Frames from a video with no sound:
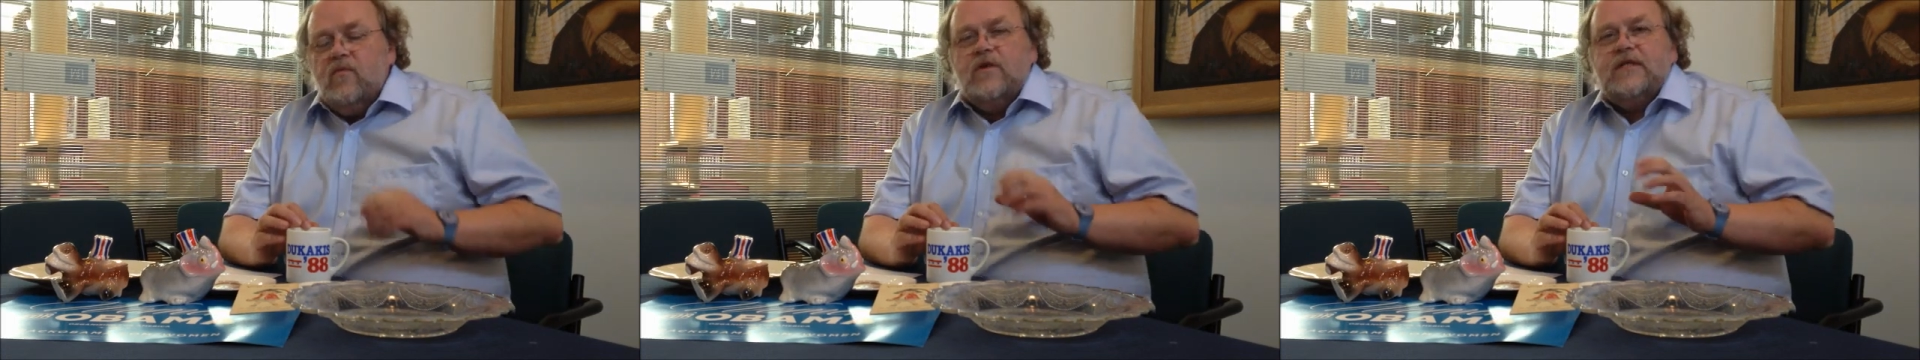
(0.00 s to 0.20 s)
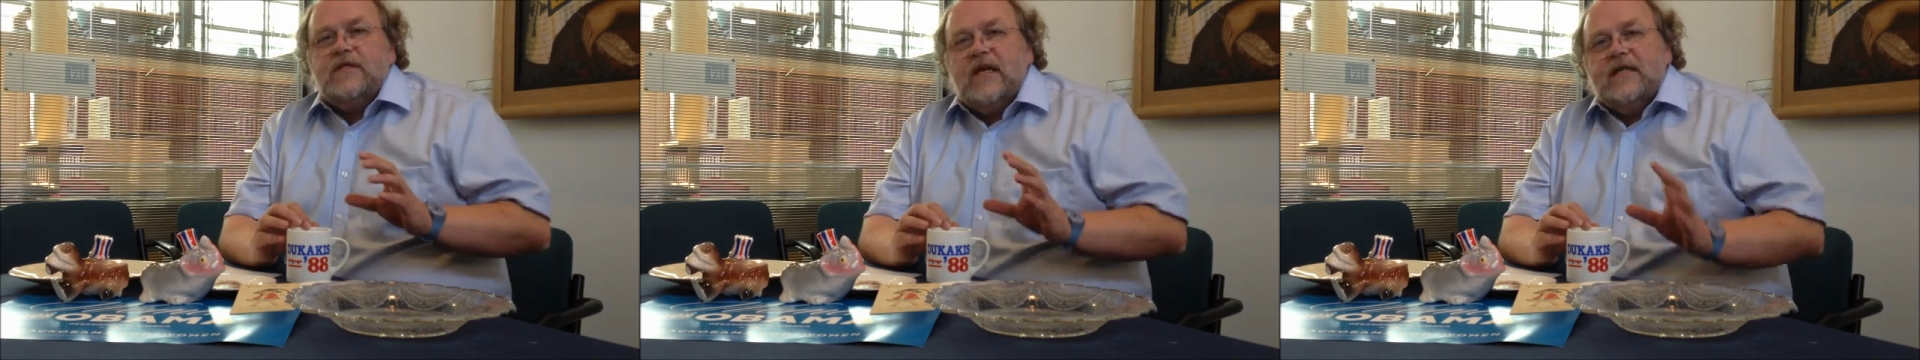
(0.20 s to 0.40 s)

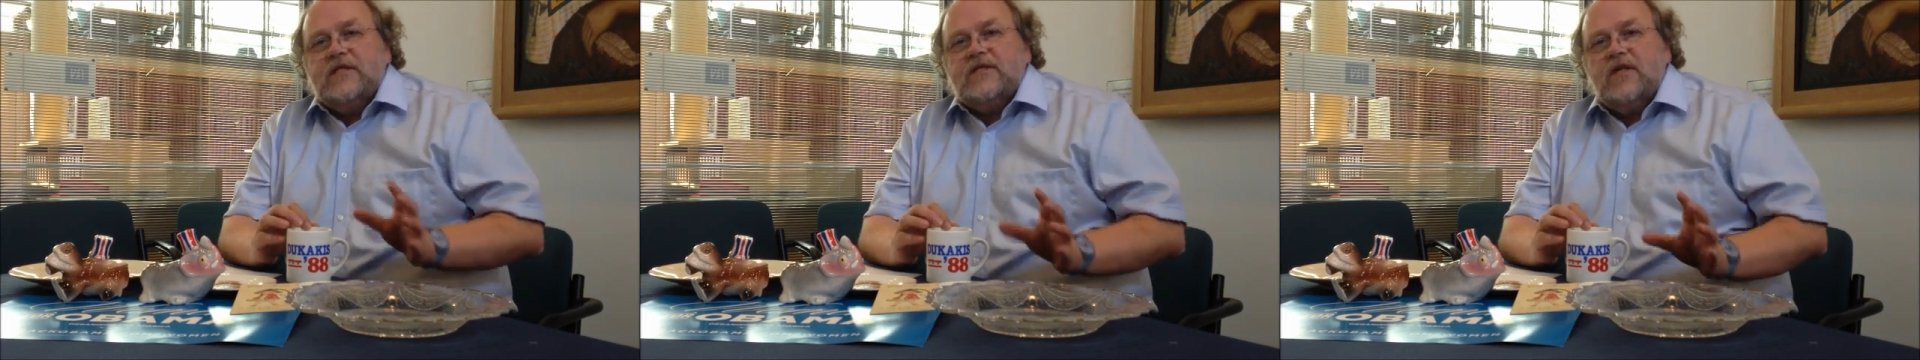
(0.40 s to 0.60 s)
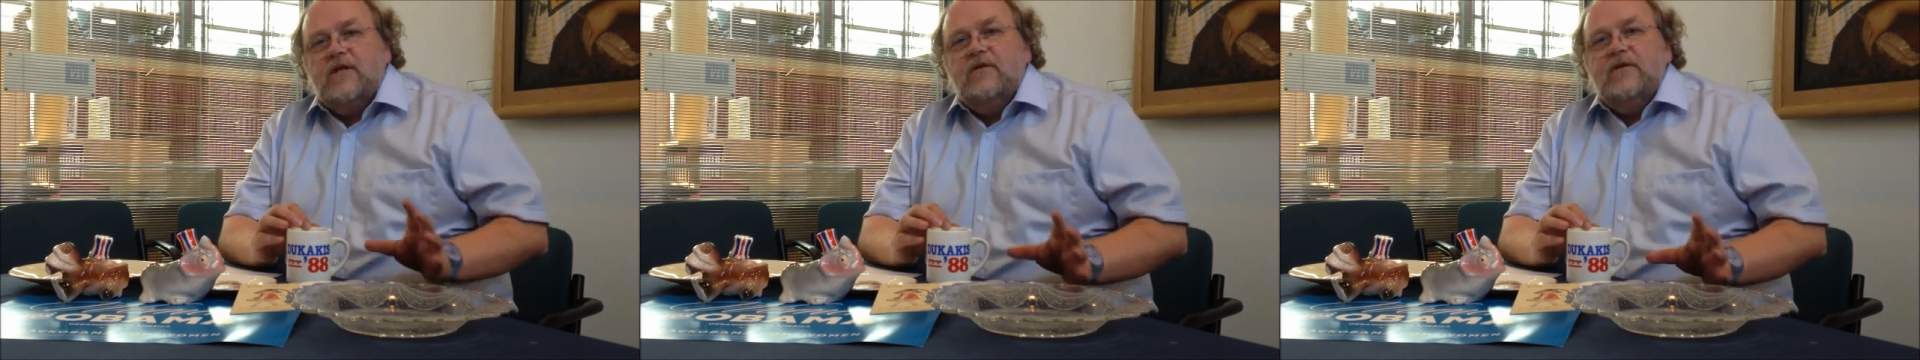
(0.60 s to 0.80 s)
weren't
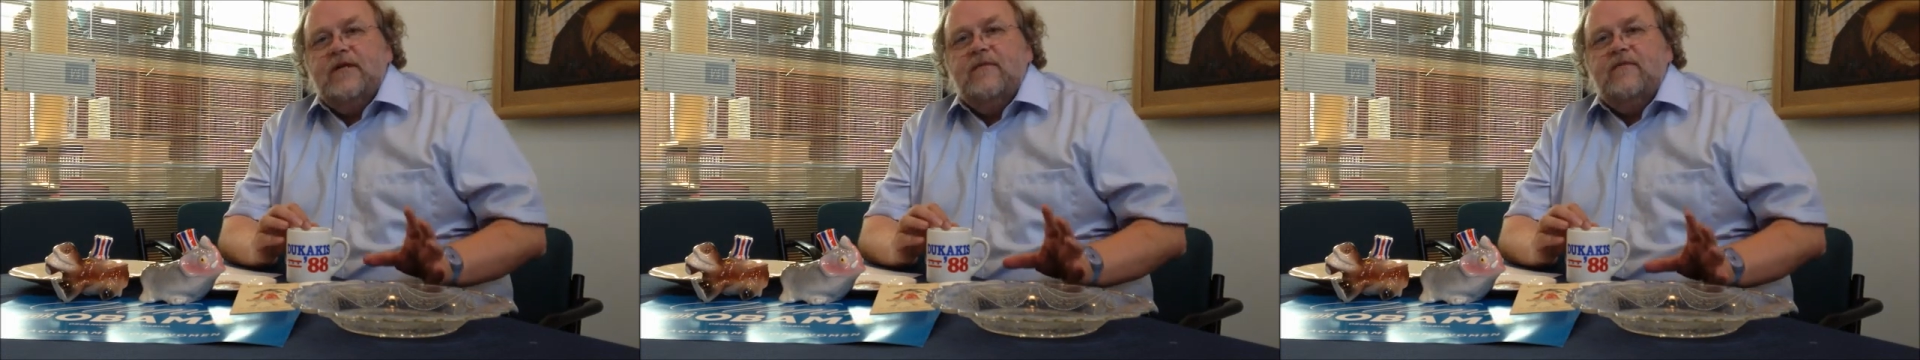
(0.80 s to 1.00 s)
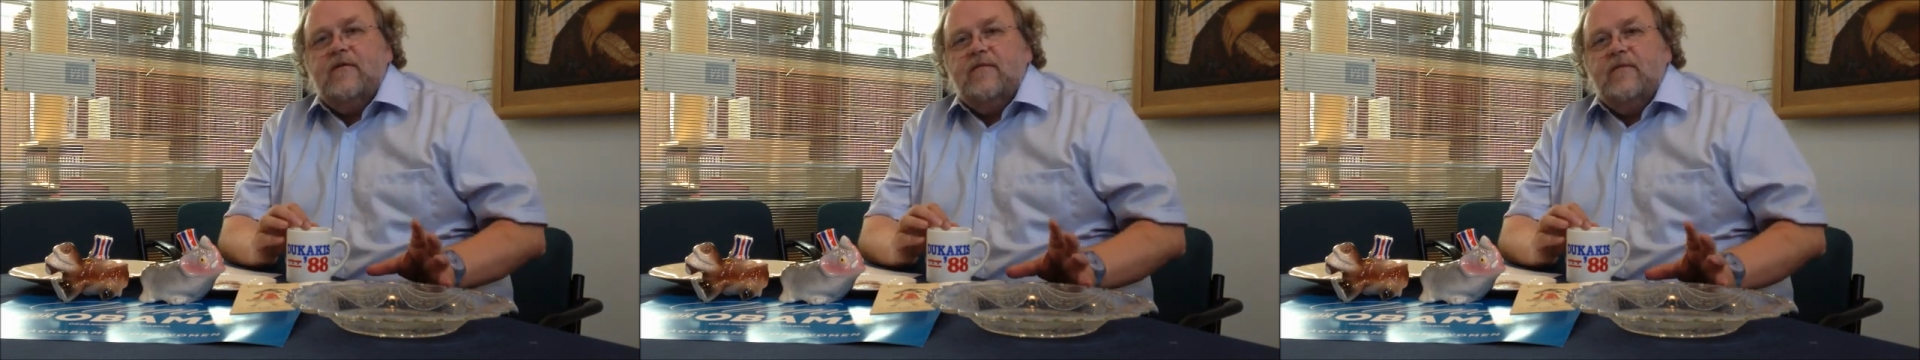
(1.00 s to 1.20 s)

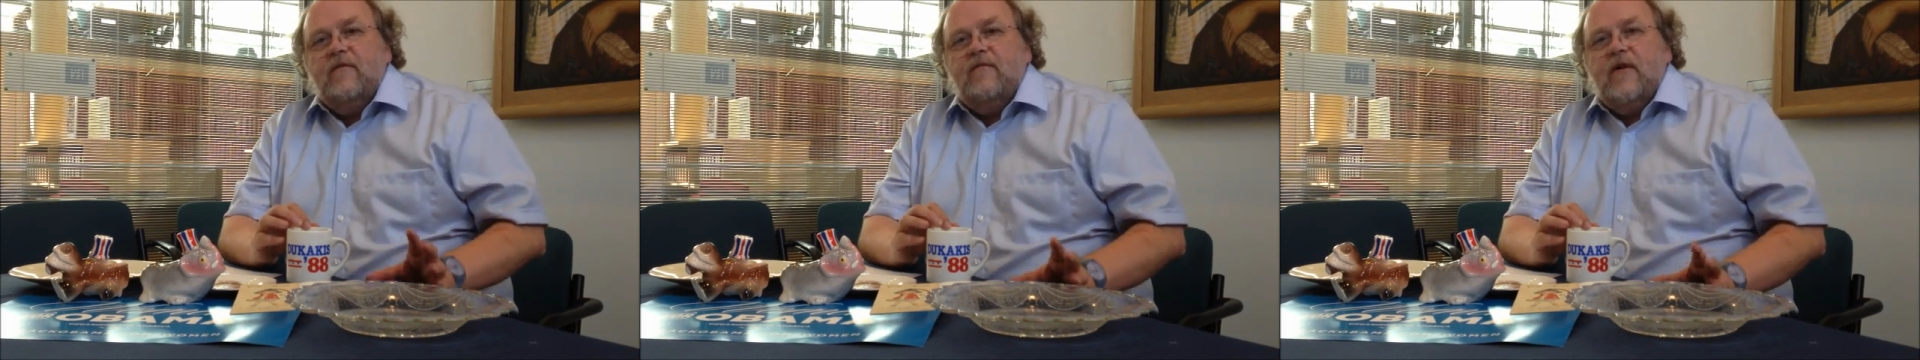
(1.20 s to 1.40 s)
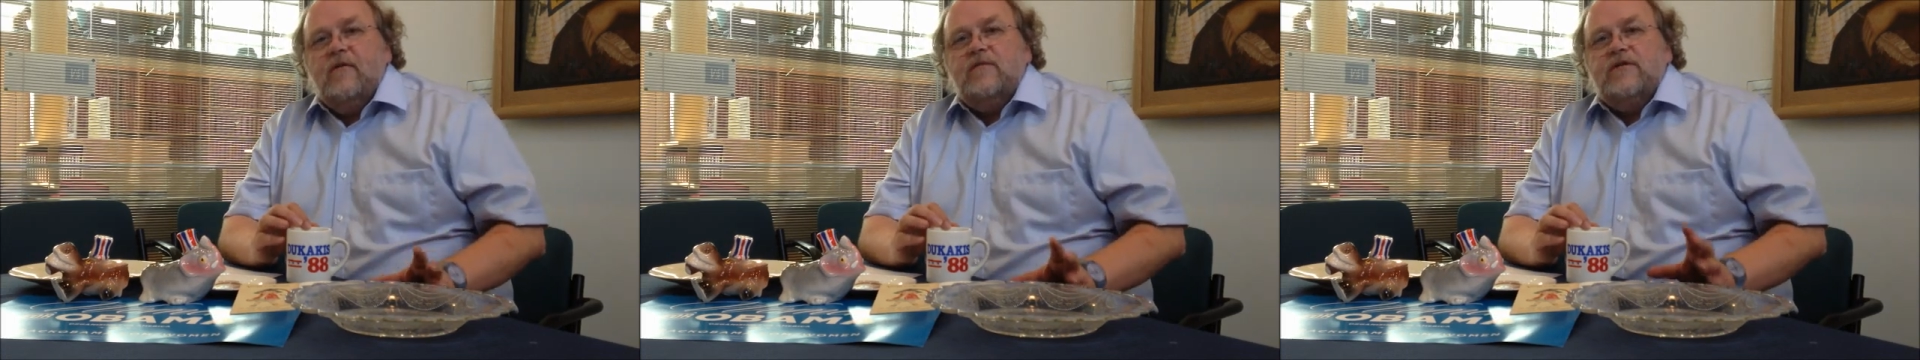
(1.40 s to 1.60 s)
excluded from
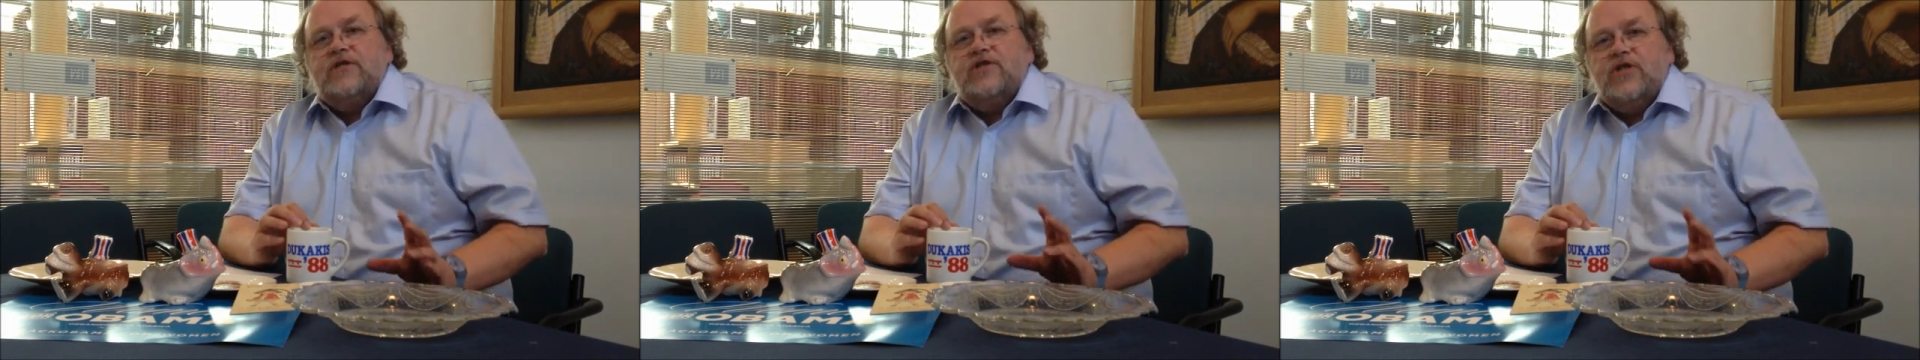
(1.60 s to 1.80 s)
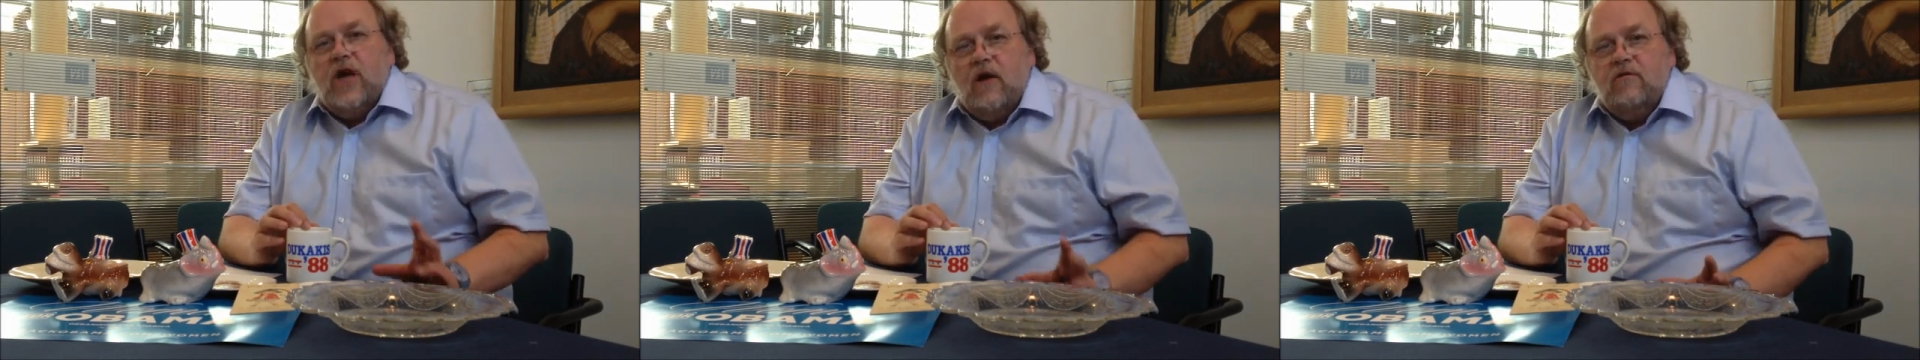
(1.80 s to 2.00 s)
the
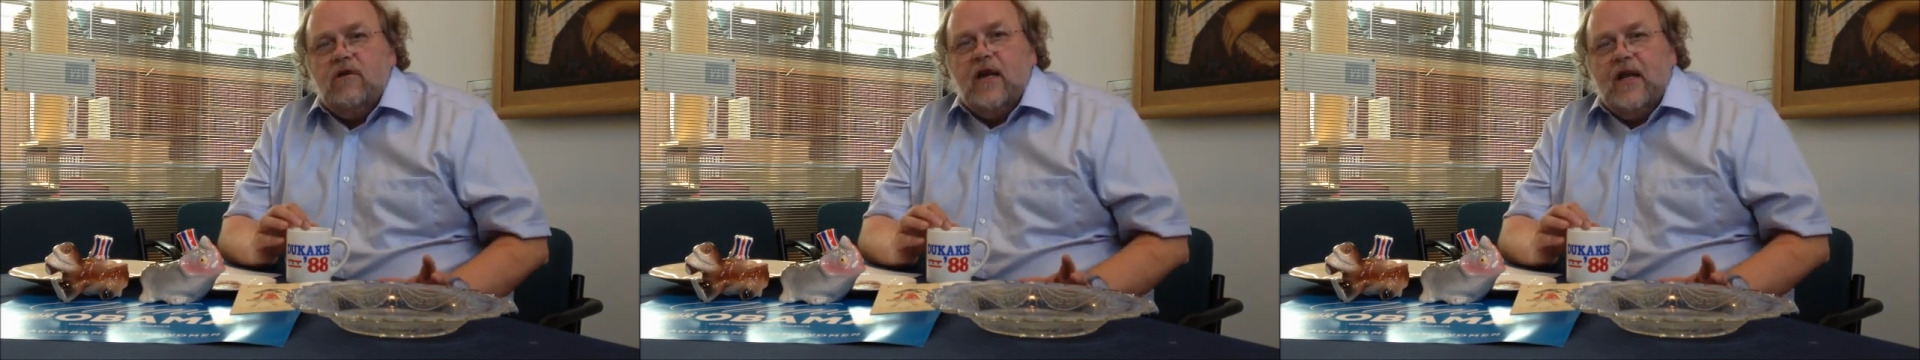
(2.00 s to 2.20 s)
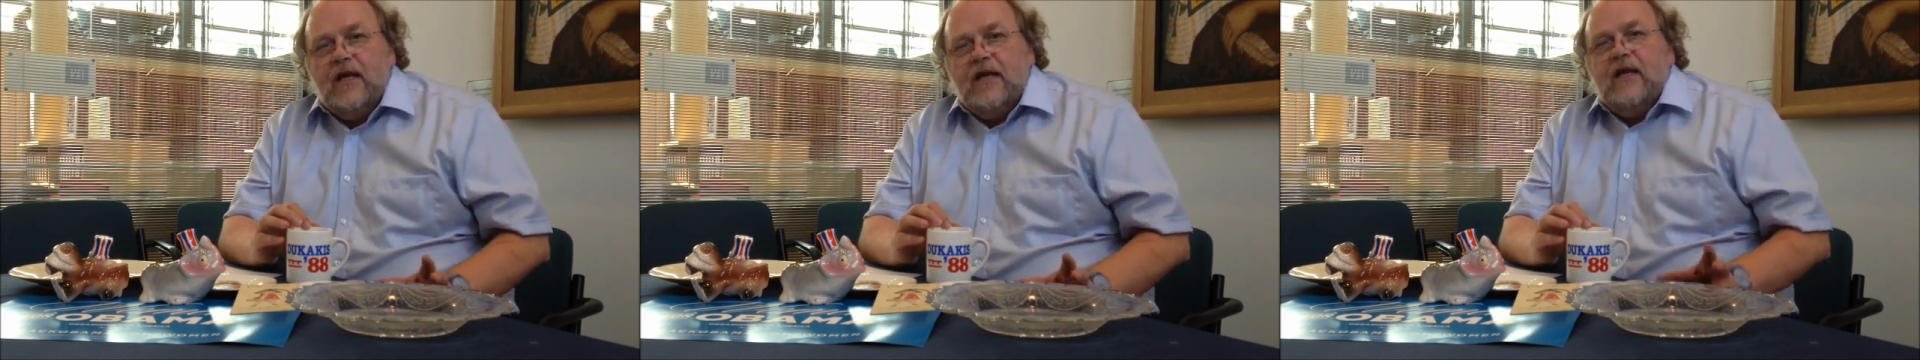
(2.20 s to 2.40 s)
vote
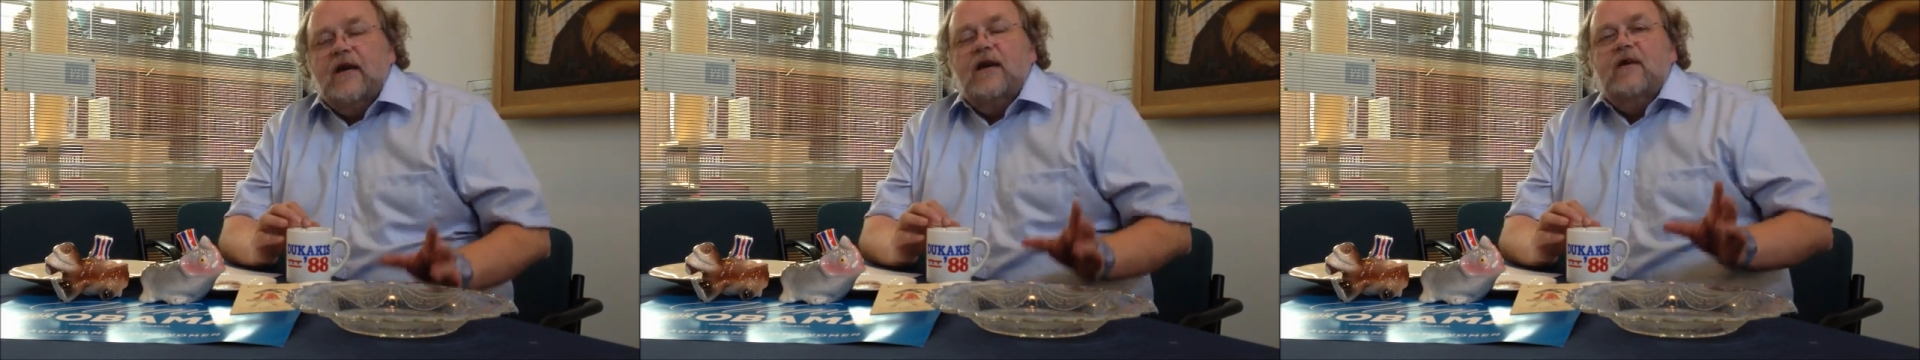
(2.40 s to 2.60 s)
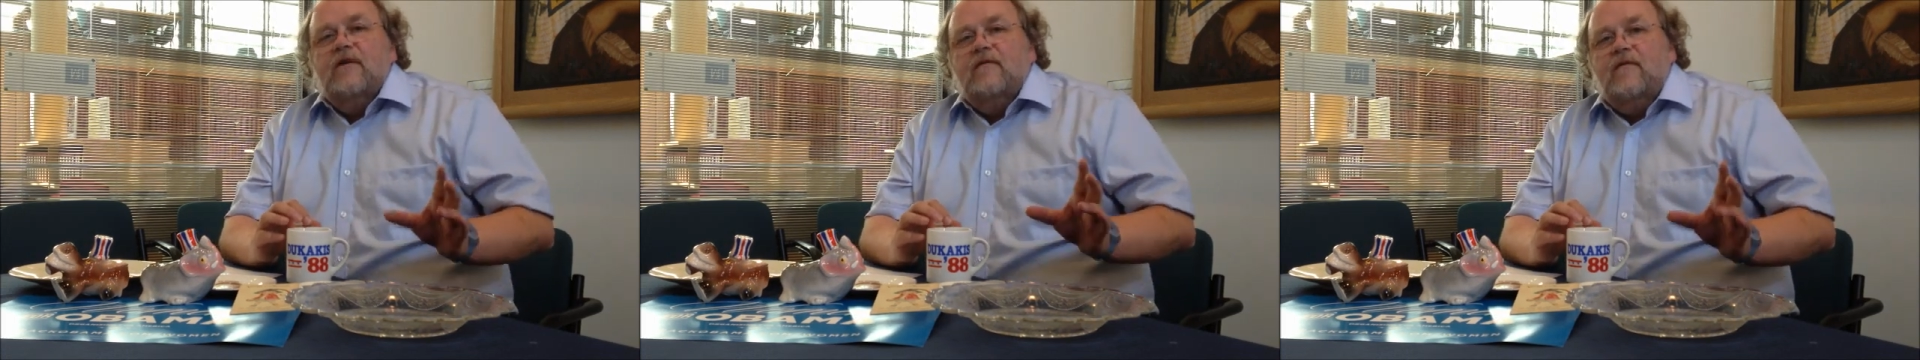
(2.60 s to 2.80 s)
totally